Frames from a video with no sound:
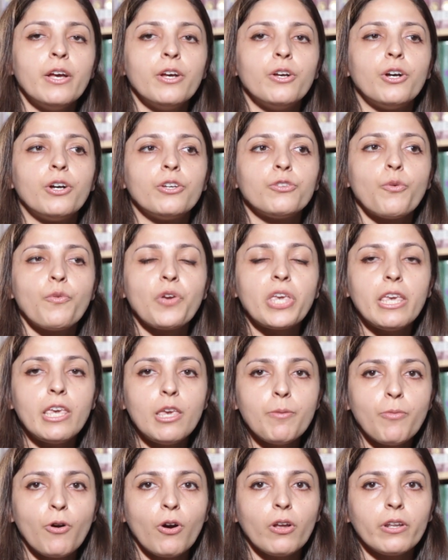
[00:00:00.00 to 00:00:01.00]
Uh, so we
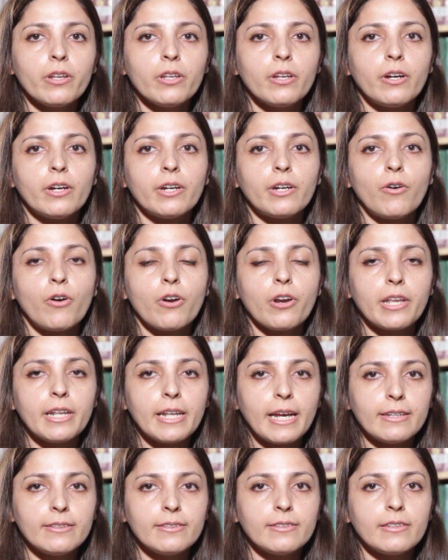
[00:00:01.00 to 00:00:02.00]
keep on uh,
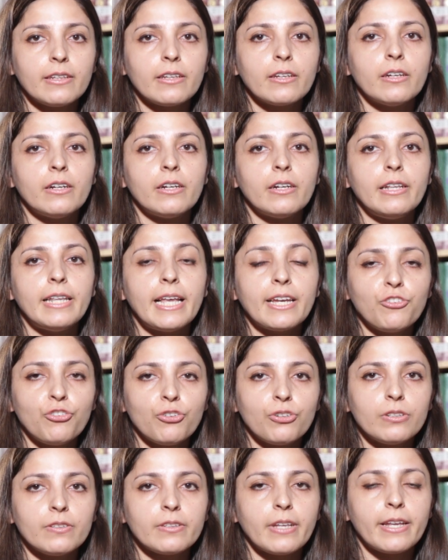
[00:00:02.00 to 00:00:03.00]
organizing uh,
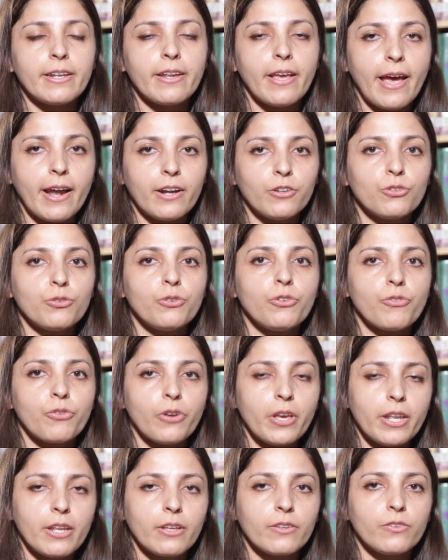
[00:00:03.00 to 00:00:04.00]
lectures and hands-on
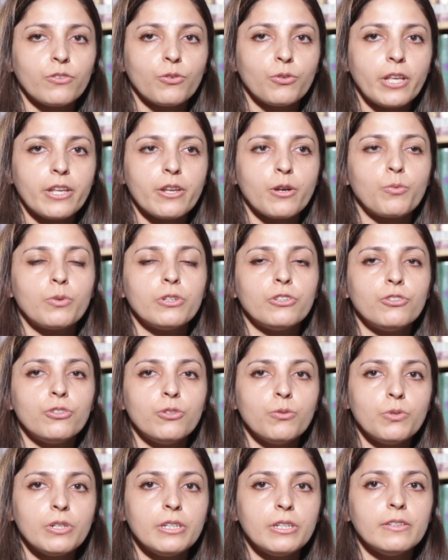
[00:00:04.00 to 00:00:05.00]
training so that our
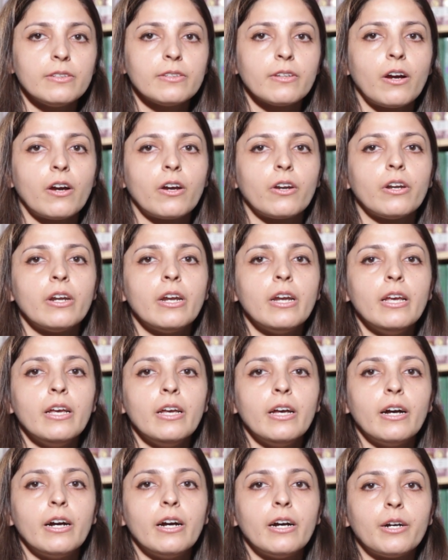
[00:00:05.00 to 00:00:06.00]
students are
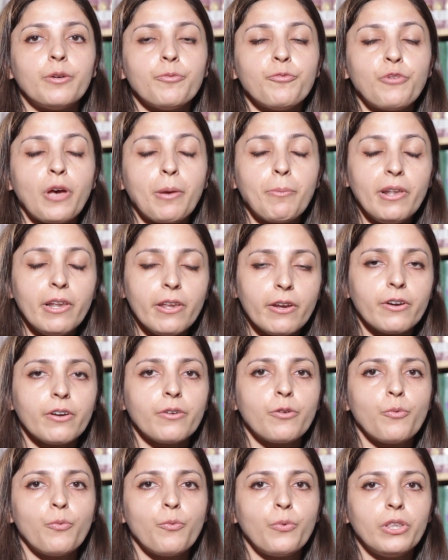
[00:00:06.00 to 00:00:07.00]
um,
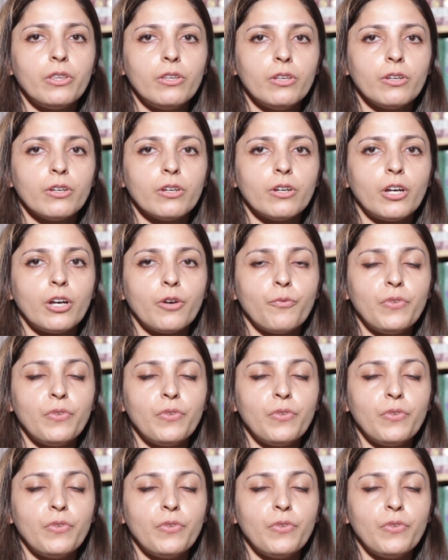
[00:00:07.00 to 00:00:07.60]
familiar with, the,